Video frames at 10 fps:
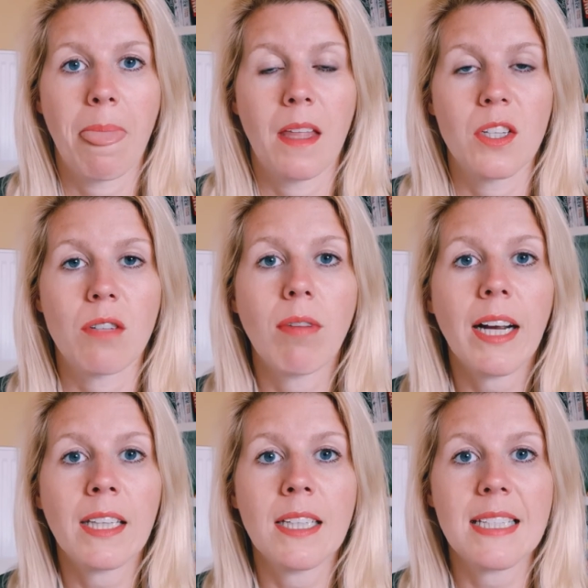So
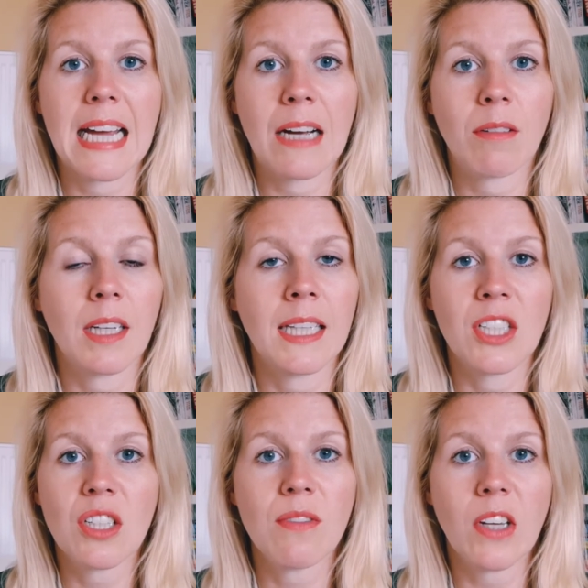writing these down, and they're
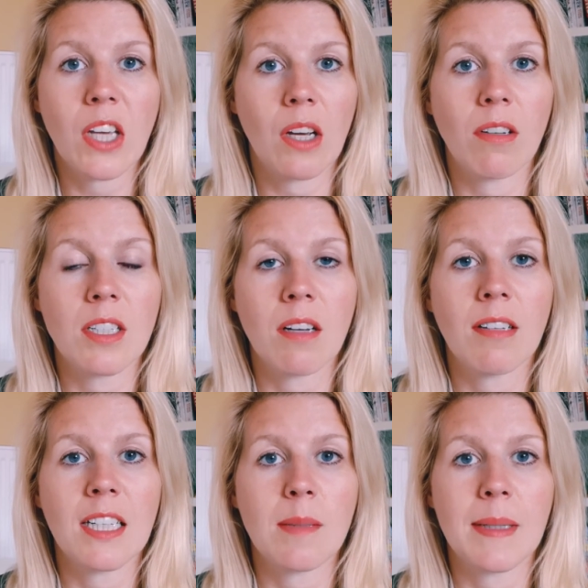just for you. You don't
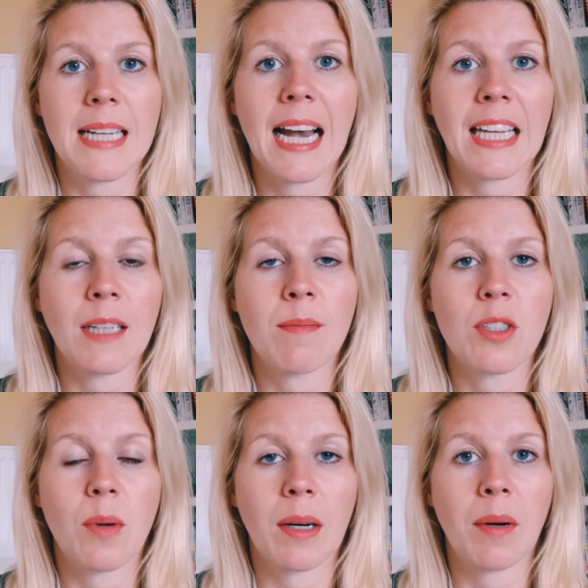need to be telling them
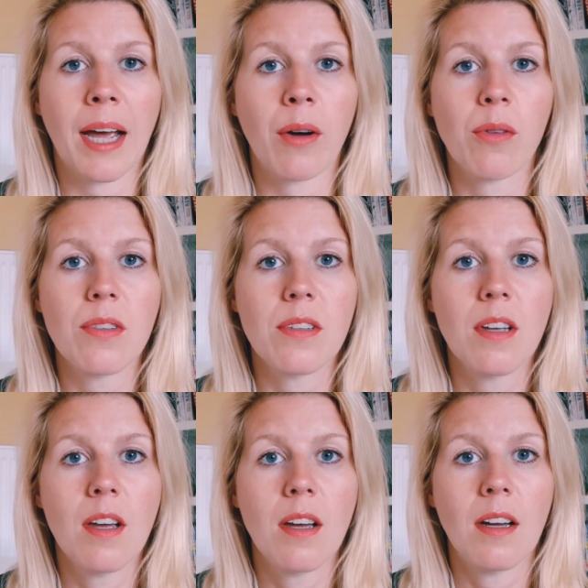to anyone else.
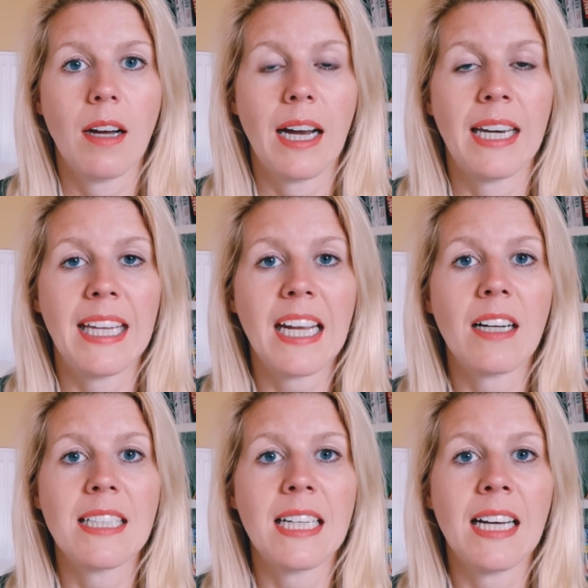And the
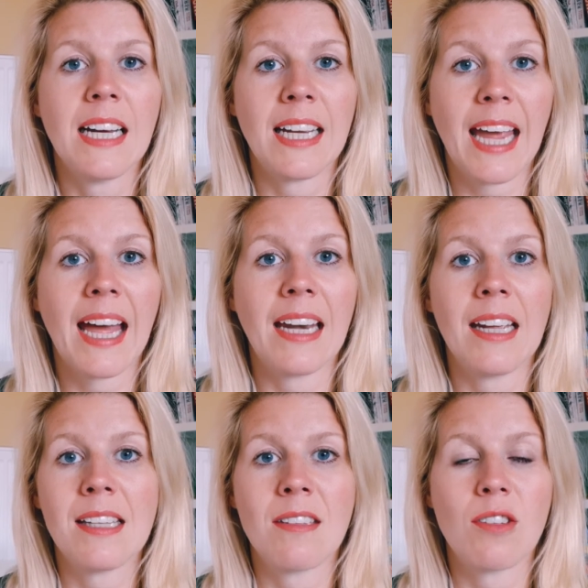idea, again,
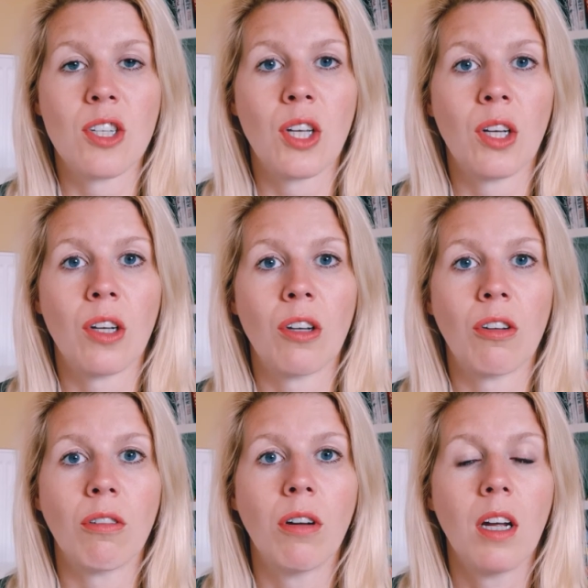isn't
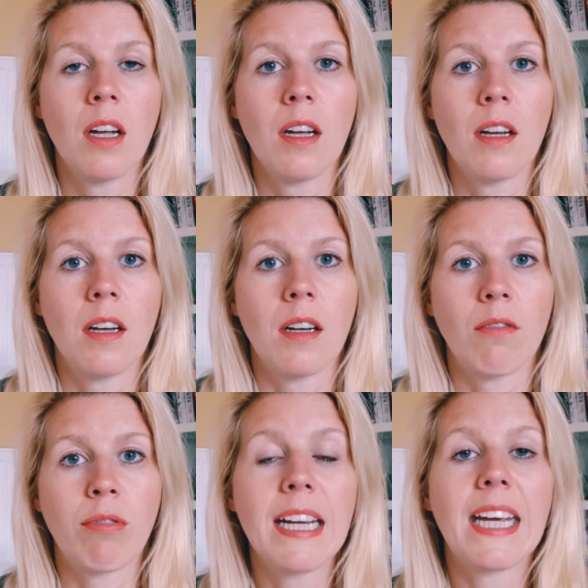to
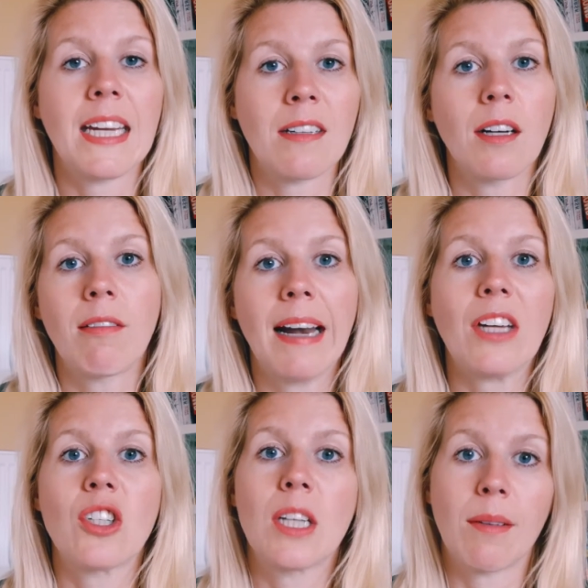rekindle a
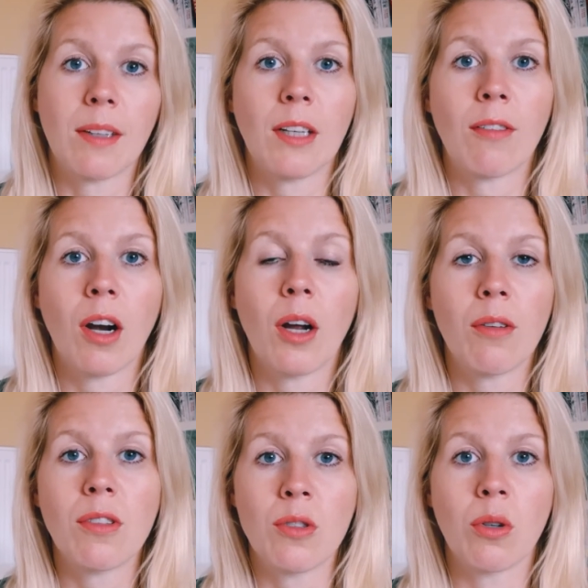relationship that you
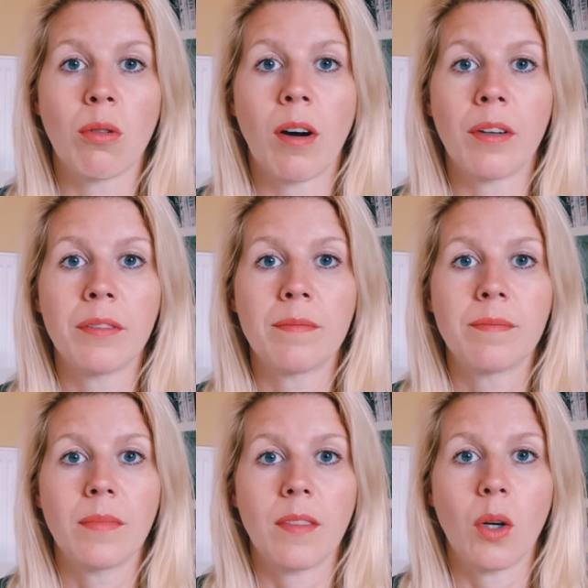closed the door on,
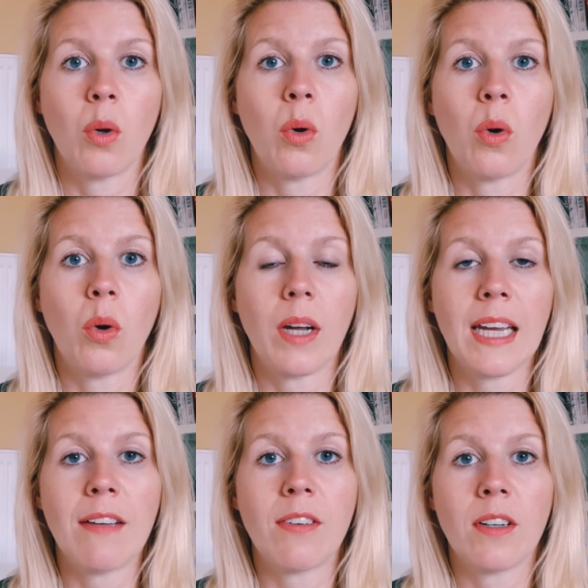or
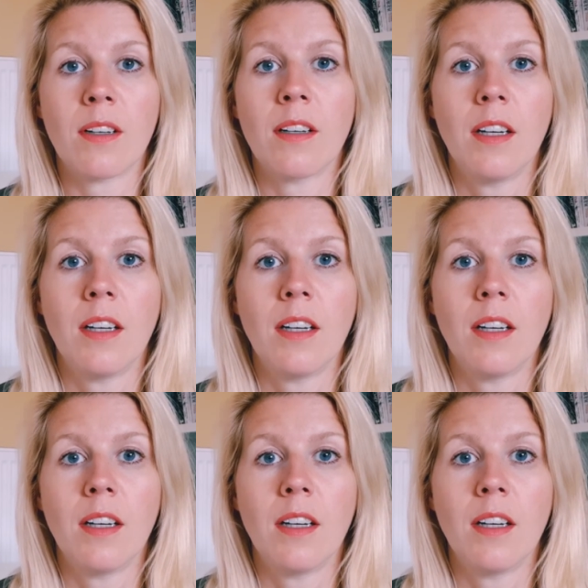even